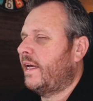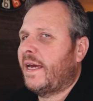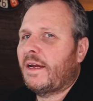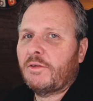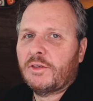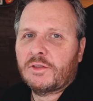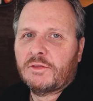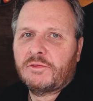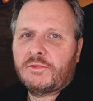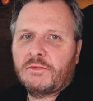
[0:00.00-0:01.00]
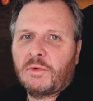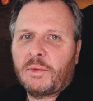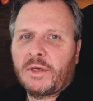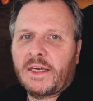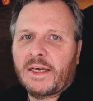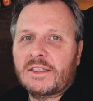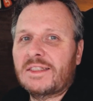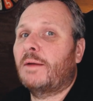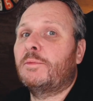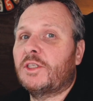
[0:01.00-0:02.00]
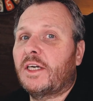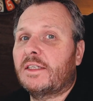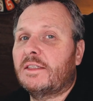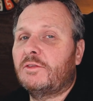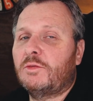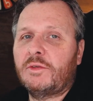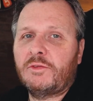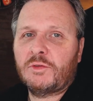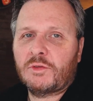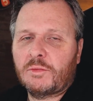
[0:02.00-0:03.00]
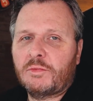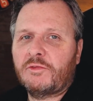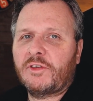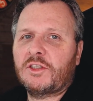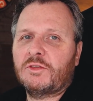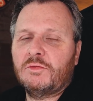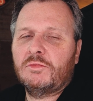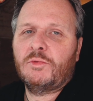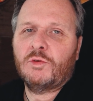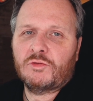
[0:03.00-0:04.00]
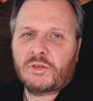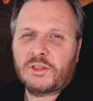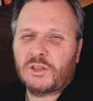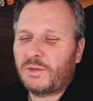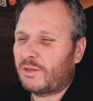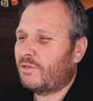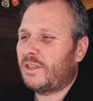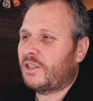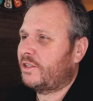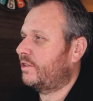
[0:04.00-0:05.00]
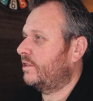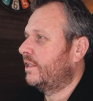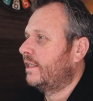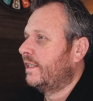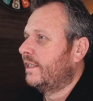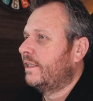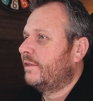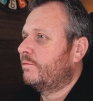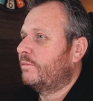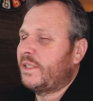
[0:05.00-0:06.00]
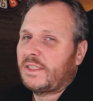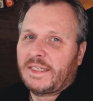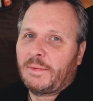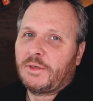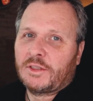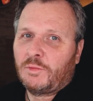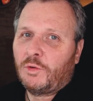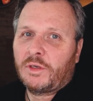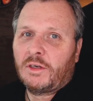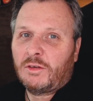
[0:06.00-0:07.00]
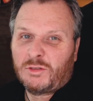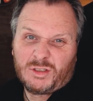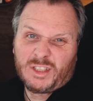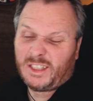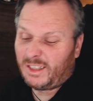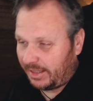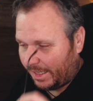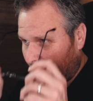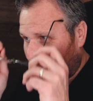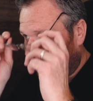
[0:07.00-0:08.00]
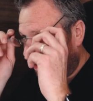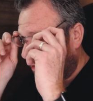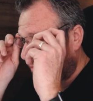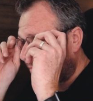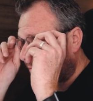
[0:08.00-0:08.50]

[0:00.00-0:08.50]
areas of where we can get a subject, as you would if he was on a professional portrait shoot. It's really just me snapping as I'm walking along, just testing the camera. So